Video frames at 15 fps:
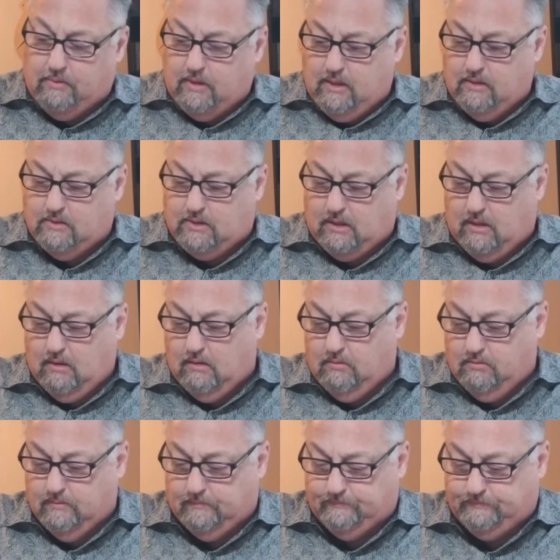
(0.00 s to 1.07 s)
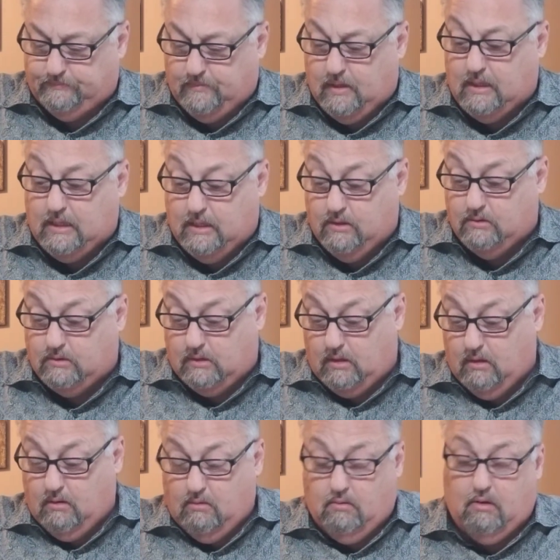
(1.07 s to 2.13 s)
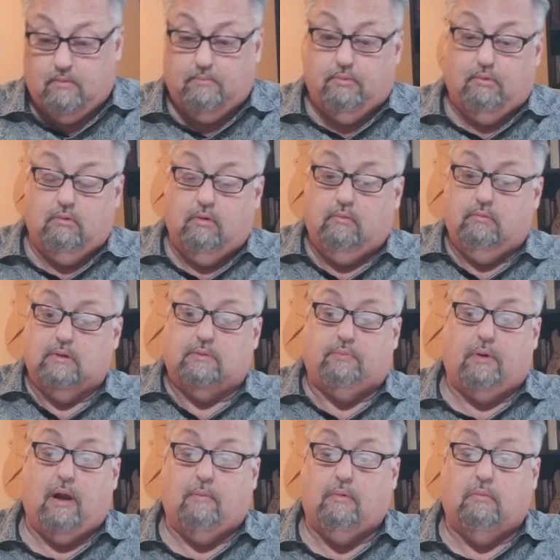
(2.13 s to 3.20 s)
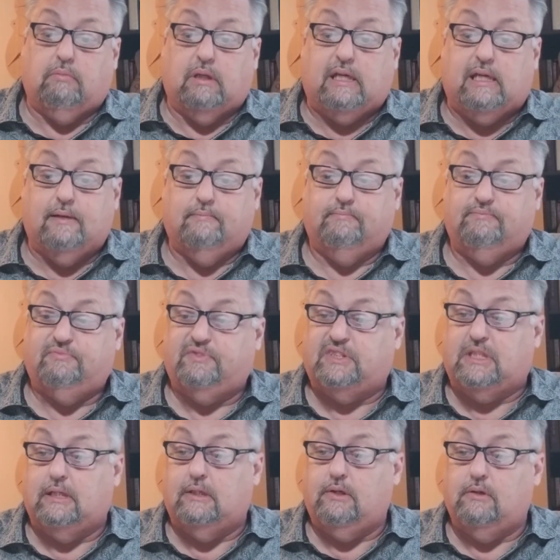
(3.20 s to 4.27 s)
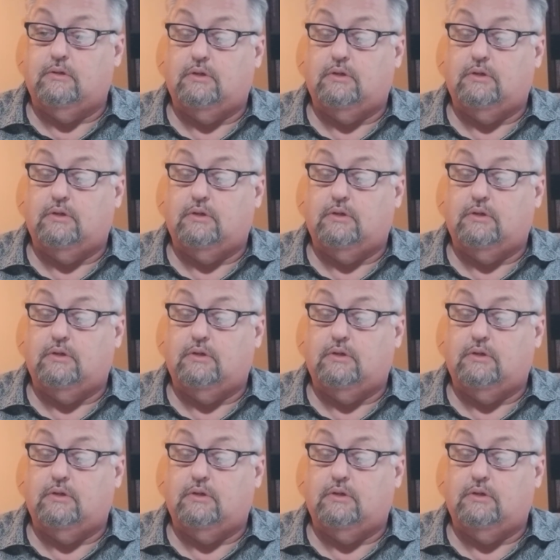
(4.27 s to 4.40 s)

years ago, years ago, our boy was probably 10 years